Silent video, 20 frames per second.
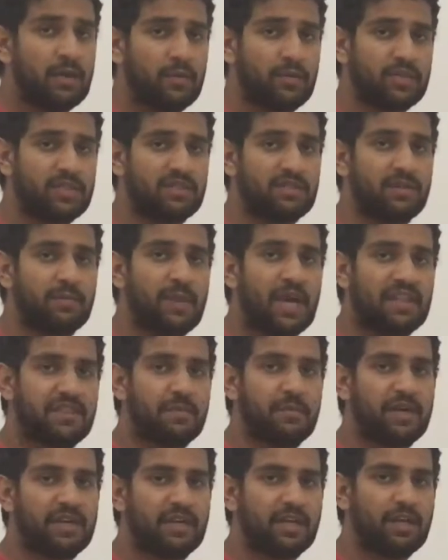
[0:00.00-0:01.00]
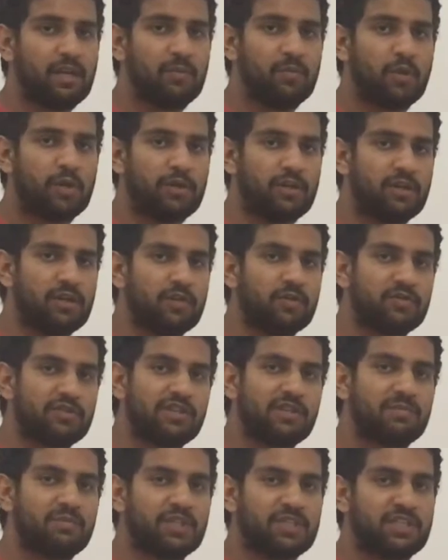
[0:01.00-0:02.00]
which is a mathematical model
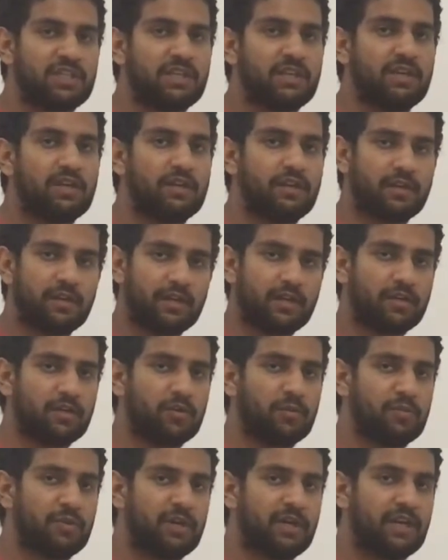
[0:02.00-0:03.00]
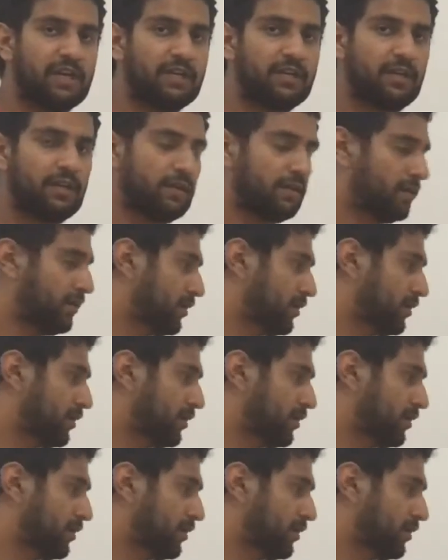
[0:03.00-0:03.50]
used in machine learning to predict